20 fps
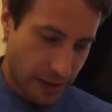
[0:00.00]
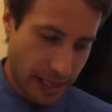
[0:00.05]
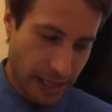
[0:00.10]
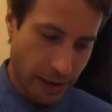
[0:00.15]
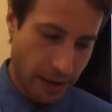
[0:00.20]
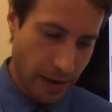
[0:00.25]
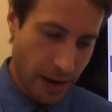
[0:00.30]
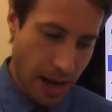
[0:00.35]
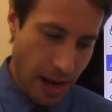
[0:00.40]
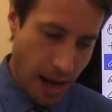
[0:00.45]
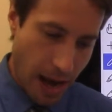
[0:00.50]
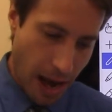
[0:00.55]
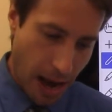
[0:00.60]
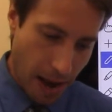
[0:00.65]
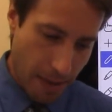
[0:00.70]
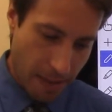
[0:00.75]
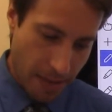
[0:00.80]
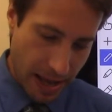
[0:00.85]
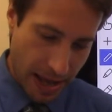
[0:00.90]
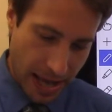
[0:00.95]
here.
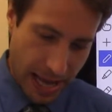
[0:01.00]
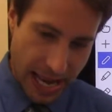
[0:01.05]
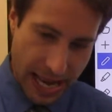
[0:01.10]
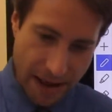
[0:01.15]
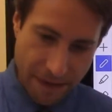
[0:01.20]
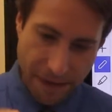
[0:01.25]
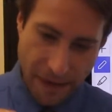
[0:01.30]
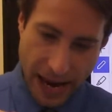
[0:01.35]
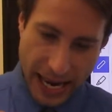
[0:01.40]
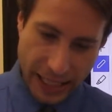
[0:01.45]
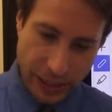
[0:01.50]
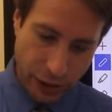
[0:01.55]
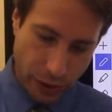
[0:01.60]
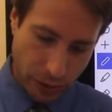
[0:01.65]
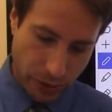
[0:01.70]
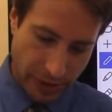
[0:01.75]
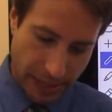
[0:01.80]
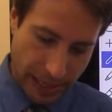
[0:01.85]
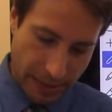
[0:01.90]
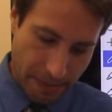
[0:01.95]
If I
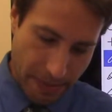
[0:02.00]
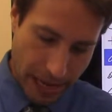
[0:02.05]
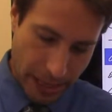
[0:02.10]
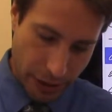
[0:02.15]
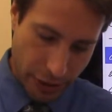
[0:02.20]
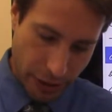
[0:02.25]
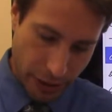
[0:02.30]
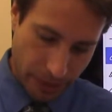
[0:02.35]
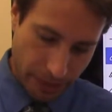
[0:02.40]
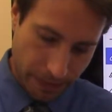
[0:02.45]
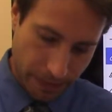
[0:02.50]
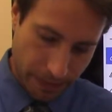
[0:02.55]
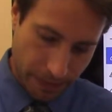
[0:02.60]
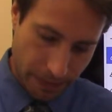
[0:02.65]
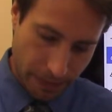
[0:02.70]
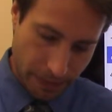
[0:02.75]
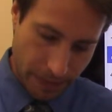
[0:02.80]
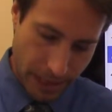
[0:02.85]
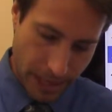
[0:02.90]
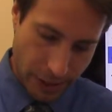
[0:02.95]
do the measure
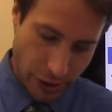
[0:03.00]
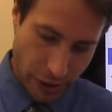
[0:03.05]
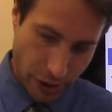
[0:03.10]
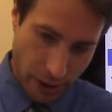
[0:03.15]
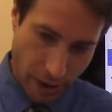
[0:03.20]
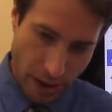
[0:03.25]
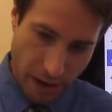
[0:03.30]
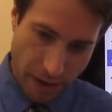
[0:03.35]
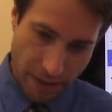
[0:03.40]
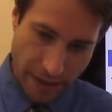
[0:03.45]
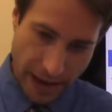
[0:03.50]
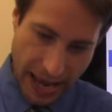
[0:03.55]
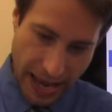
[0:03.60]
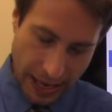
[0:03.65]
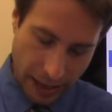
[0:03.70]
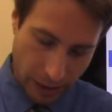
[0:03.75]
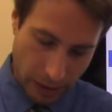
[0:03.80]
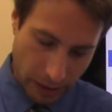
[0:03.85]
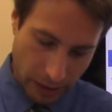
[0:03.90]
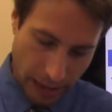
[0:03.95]
of
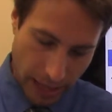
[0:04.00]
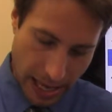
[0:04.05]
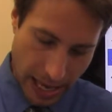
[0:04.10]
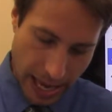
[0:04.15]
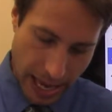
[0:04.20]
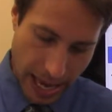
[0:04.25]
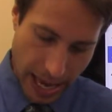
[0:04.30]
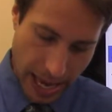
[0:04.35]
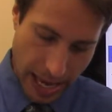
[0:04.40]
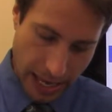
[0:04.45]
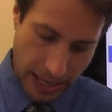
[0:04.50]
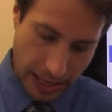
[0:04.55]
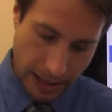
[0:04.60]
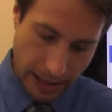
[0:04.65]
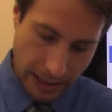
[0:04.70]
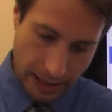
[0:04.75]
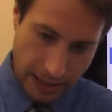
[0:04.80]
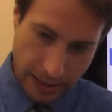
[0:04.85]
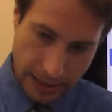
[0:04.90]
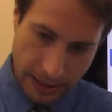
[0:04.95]
angle
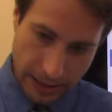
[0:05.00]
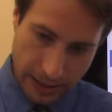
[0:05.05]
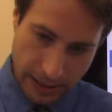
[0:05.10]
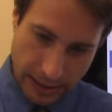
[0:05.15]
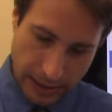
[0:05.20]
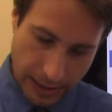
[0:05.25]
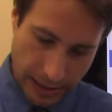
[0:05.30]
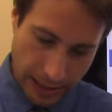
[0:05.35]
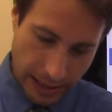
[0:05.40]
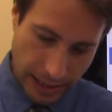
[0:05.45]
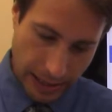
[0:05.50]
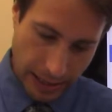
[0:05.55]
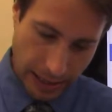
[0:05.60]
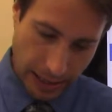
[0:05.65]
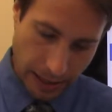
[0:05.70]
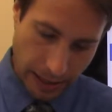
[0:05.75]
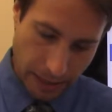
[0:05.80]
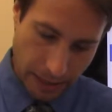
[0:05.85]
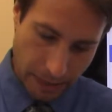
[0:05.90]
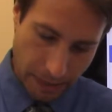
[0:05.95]
ACB
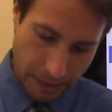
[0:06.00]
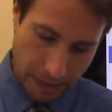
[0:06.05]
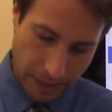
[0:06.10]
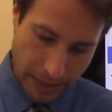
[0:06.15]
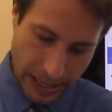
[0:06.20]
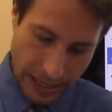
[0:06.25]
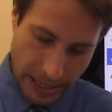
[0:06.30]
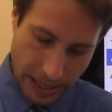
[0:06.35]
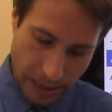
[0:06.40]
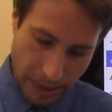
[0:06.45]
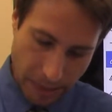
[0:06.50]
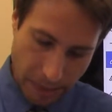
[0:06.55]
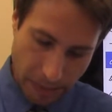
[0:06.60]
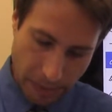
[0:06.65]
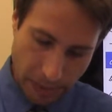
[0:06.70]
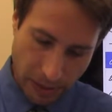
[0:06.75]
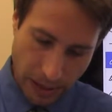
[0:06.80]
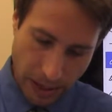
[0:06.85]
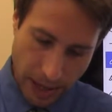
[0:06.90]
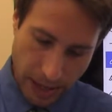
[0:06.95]

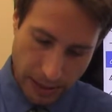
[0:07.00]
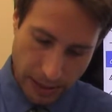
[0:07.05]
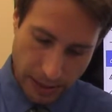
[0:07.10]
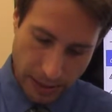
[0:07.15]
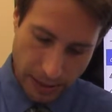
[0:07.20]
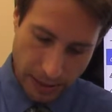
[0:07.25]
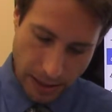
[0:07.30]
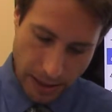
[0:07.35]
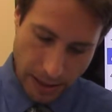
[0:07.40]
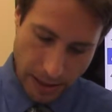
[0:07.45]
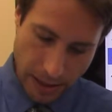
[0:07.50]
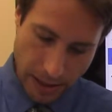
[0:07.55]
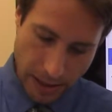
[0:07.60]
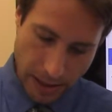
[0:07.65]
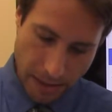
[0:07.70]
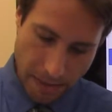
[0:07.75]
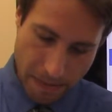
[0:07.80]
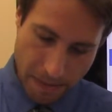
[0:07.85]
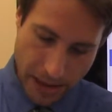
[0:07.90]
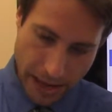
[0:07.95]
plus
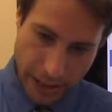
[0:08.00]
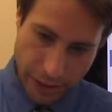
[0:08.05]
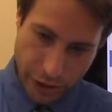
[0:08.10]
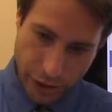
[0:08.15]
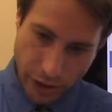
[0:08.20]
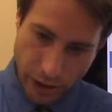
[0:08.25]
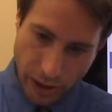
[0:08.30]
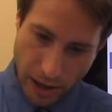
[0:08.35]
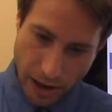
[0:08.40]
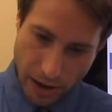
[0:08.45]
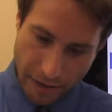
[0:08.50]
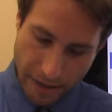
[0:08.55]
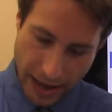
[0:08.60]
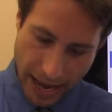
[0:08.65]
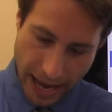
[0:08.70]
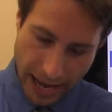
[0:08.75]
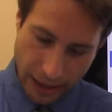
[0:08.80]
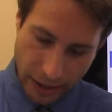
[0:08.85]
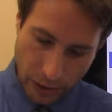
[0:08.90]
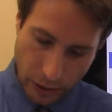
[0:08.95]
the measure of
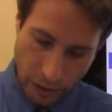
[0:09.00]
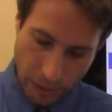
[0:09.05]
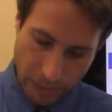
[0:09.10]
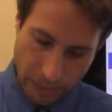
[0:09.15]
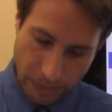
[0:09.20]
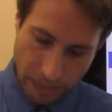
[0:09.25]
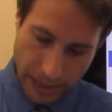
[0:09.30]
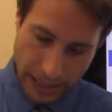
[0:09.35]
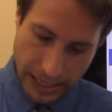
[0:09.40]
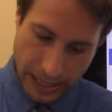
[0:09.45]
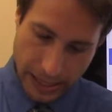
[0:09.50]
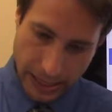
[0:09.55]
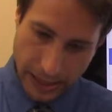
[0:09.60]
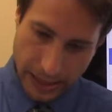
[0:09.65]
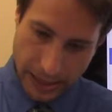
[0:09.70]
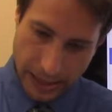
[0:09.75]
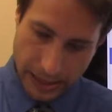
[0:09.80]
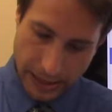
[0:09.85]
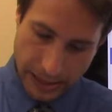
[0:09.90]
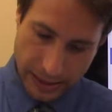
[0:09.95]
angle
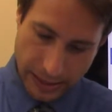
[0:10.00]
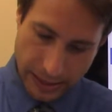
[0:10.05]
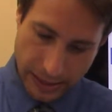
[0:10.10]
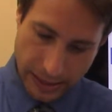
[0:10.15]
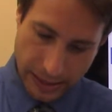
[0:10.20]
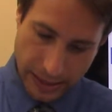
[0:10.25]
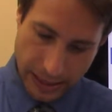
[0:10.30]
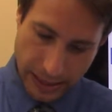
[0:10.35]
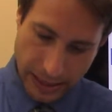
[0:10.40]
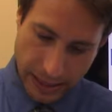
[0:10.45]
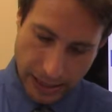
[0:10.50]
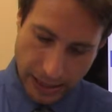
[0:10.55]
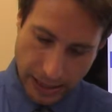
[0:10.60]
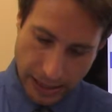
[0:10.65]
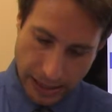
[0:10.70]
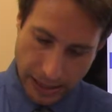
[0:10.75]
BCE,